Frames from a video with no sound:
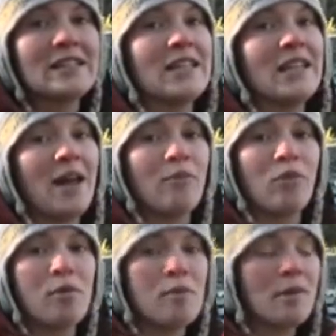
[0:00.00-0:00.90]
in and
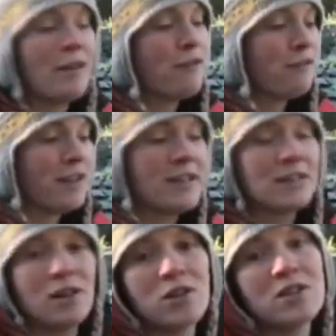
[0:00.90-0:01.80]
probably
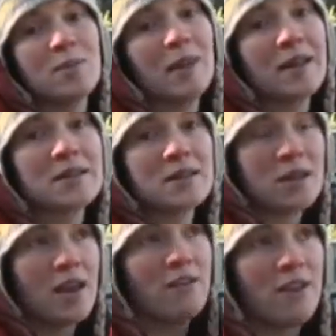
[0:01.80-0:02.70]
fleece a lot of the plants
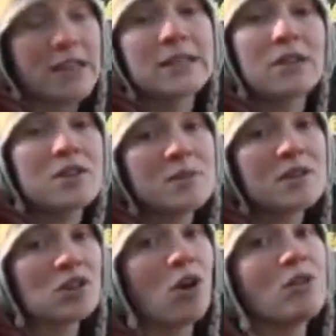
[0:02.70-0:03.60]
if it is going to be
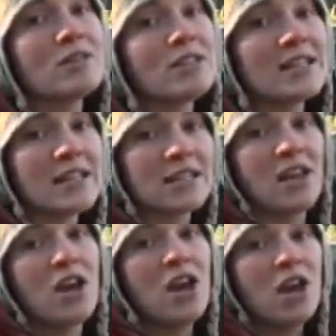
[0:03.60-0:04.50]
as cold as this,
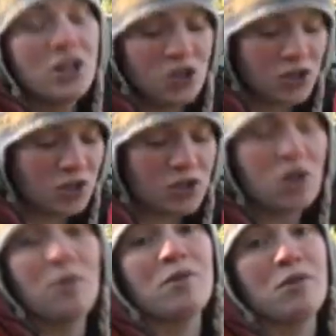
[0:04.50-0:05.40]
just to
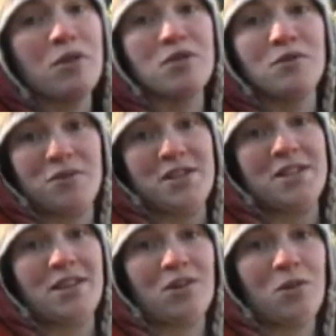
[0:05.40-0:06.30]
stop the roots
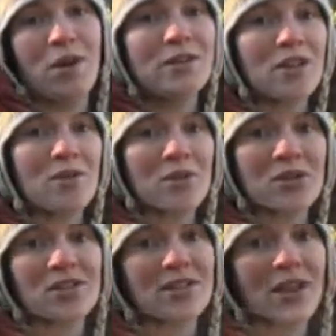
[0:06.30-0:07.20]
freezing quite so
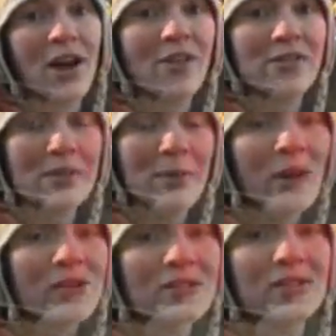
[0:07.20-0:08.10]
much as they are in the
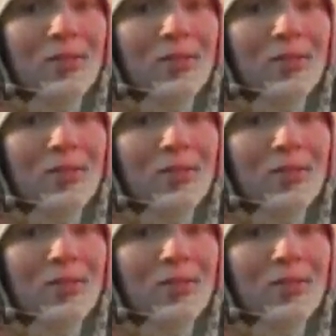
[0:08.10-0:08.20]
pots at the